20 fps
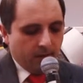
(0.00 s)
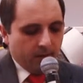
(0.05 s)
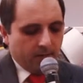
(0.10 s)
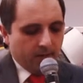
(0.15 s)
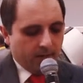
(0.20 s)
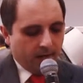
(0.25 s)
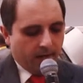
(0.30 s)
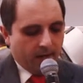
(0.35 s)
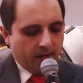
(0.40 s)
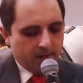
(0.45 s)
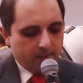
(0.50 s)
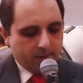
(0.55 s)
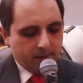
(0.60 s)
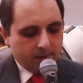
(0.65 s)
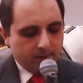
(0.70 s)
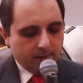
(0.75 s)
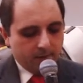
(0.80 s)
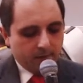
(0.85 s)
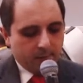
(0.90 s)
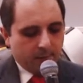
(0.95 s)
The
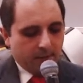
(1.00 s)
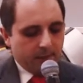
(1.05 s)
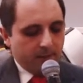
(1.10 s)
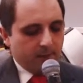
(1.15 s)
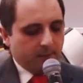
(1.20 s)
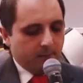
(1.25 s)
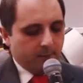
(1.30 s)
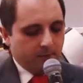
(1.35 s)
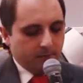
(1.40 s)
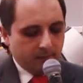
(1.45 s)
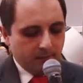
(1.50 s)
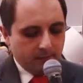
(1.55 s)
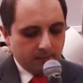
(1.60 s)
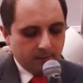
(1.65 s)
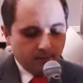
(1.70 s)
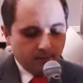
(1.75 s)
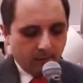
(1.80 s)
alignment and placement